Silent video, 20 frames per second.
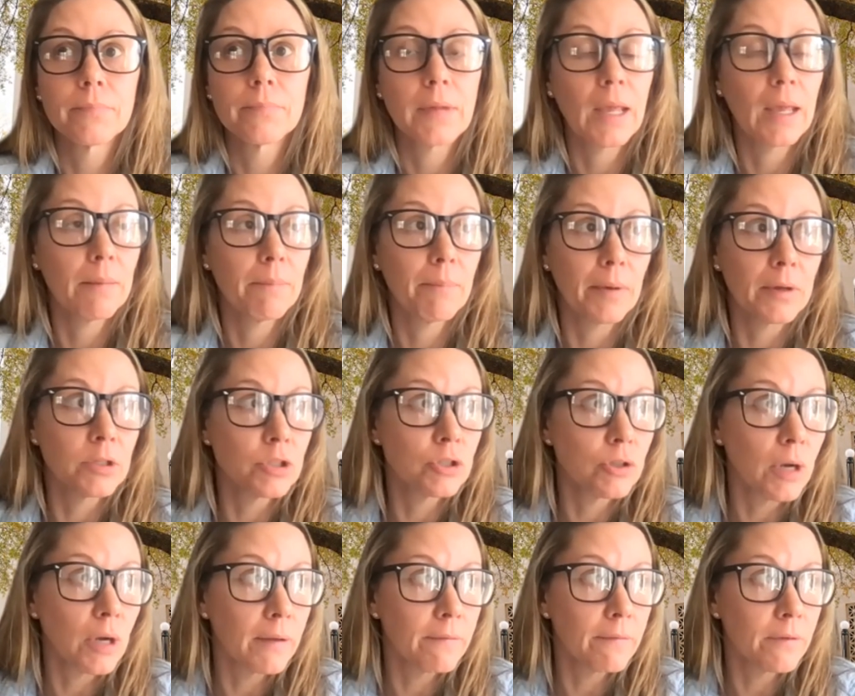a bus
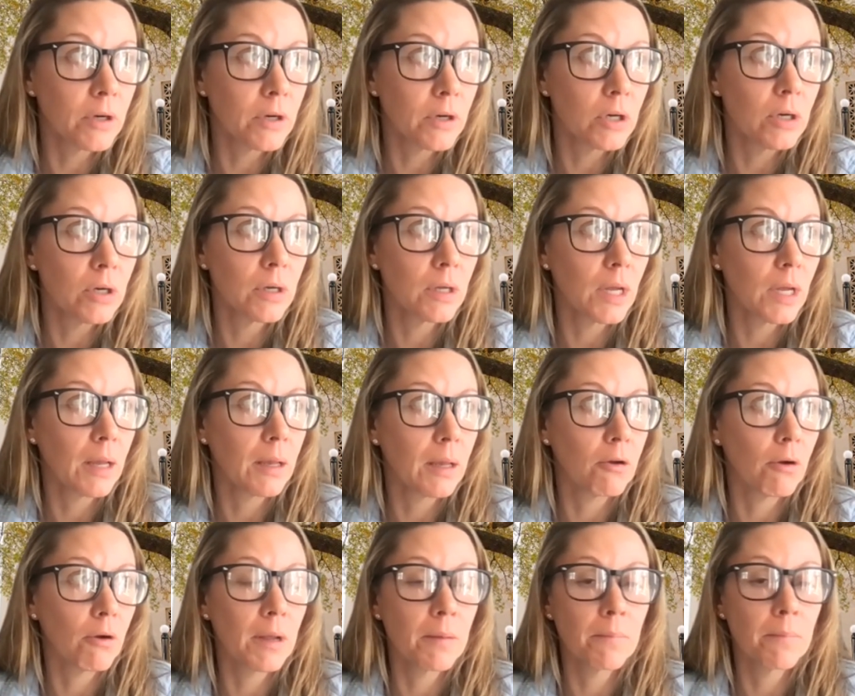driver, a
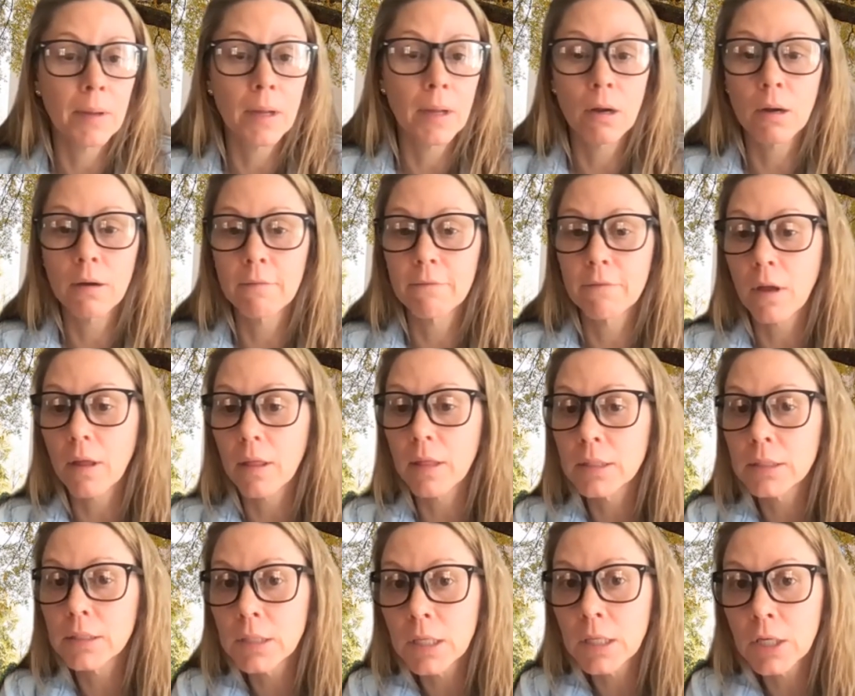grandparent
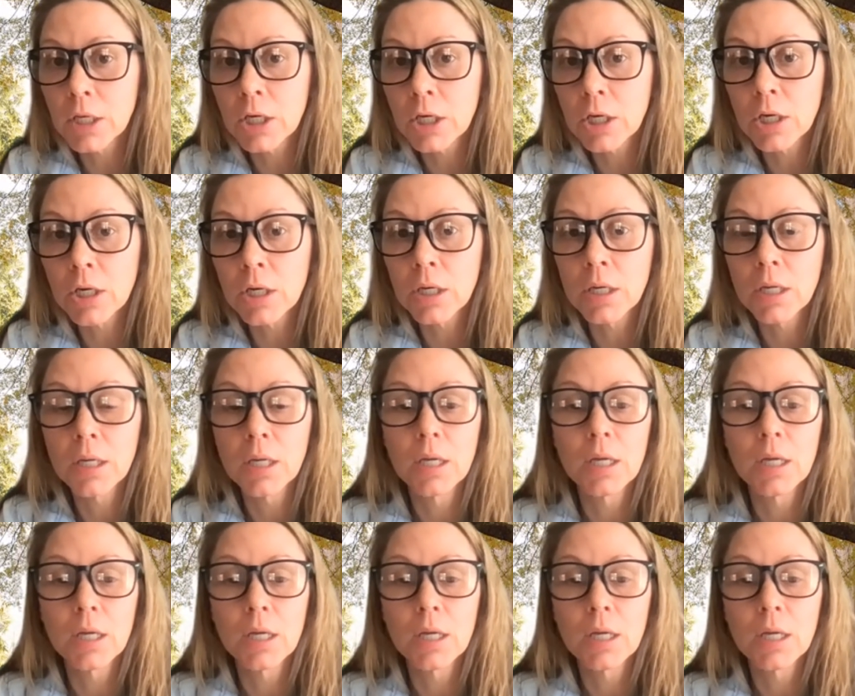volunteer,